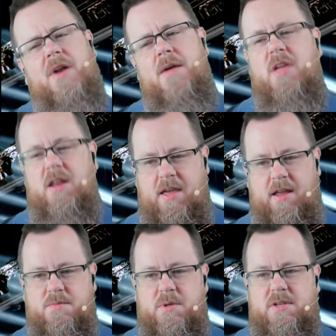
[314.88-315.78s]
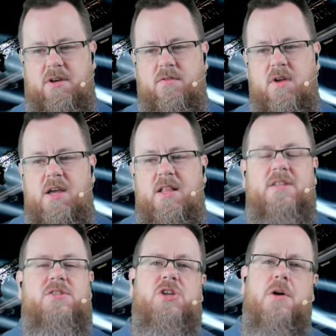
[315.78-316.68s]
But I'm getting ahead of myself.
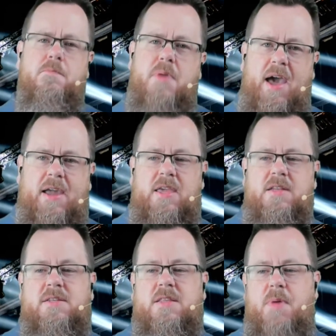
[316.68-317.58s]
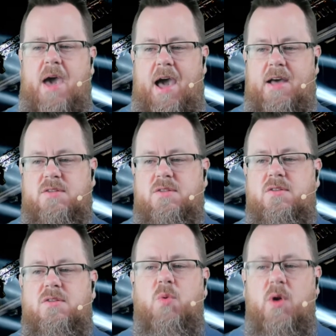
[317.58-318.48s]
Let's jump back into the
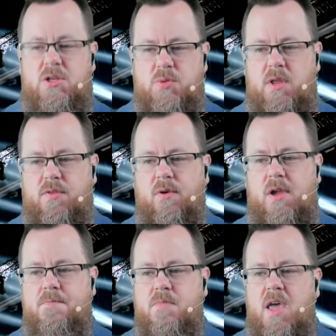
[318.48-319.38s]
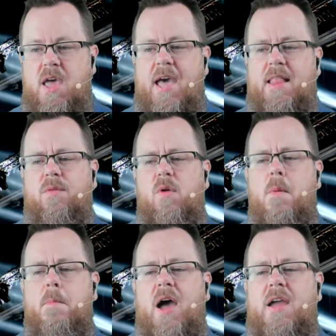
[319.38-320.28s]
past, 2023, and let me
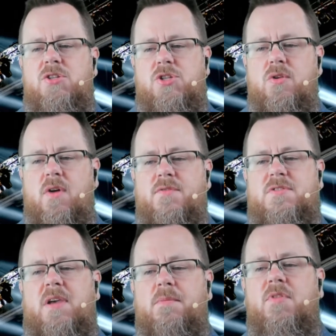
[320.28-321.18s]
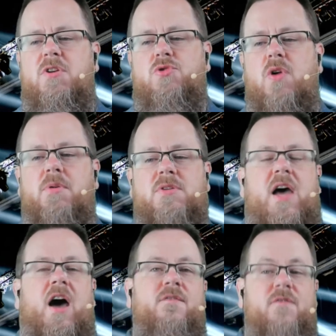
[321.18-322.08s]
remind you of some of the troubles
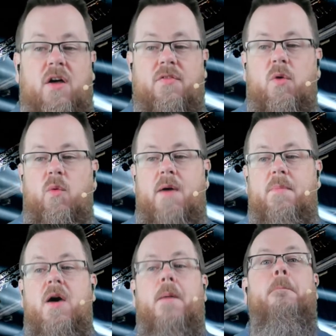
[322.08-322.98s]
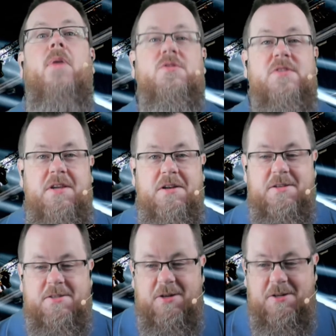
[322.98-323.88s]
I felt the web most
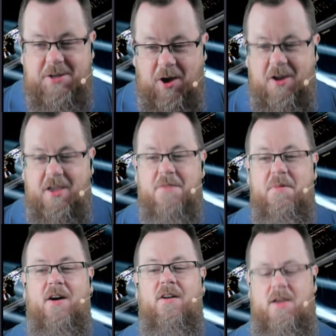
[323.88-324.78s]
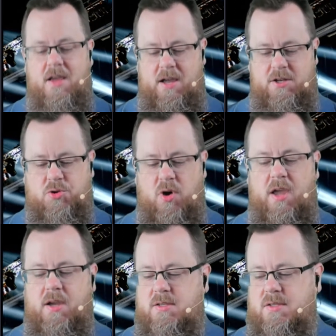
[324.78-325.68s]
needed to start talking about and
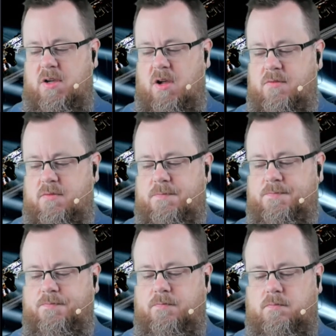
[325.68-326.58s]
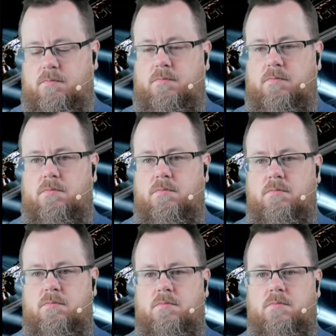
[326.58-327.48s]
trying to solve.
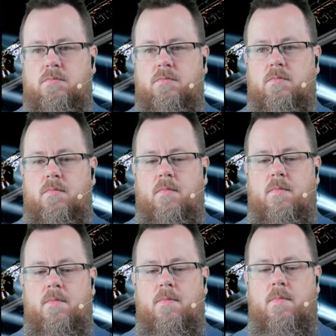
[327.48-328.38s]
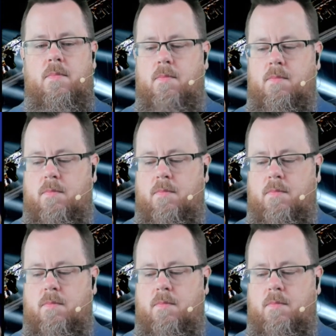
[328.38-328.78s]
So, what makes the current web so